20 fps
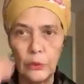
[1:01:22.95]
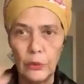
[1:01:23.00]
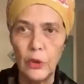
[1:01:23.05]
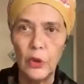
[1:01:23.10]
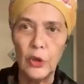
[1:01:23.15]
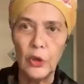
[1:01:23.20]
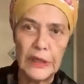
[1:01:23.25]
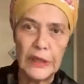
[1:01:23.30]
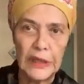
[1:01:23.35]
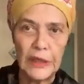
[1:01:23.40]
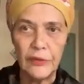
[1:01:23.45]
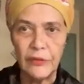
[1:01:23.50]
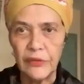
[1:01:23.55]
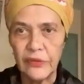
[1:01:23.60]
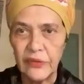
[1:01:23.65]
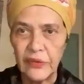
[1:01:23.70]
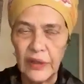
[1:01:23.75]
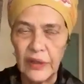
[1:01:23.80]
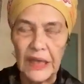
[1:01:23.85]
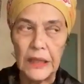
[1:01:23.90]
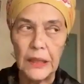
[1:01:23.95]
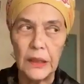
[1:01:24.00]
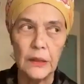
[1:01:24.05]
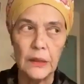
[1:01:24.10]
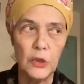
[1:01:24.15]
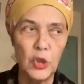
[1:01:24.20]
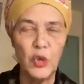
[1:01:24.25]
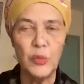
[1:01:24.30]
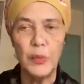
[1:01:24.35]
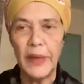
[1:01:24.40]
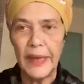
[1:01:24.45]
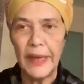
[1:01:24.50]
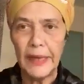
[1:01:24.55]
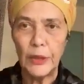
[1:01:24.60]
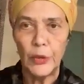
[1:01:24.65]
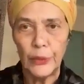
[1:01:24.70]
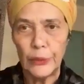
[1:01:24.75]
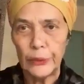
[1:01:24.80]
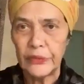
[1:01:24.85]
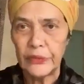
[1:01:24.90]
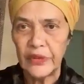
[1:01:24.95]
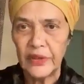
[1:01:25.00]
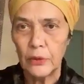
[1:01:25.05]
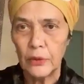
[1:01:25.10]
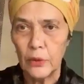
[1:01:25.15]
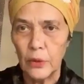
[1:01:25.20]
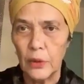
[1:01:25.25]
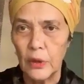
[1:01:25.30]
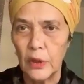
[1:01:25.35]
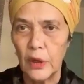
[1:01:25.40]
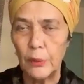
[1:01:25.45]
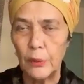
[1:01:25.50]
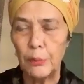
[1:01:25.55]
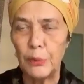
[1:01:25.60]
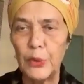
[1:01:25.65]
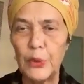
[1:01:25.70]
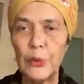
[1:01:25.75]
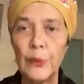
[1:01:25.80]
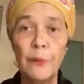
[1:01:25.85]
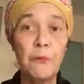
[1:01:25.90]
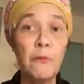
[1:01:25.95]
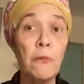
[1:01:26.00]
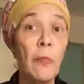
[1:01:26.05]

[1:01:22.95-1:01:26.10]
olives and tomatoes and cucumber.